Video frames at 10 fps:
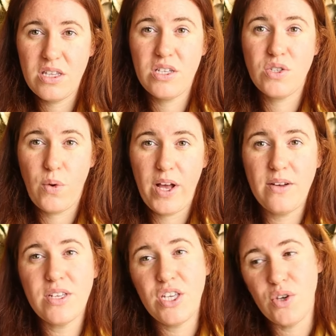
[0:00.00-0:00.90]
the
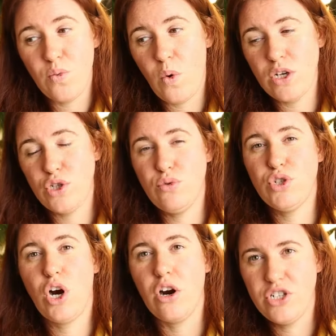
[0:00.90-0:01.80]
soil, you'd want to
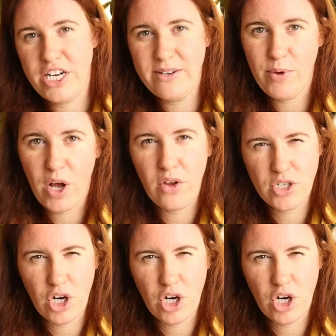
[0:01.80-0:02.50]
charge it. We call it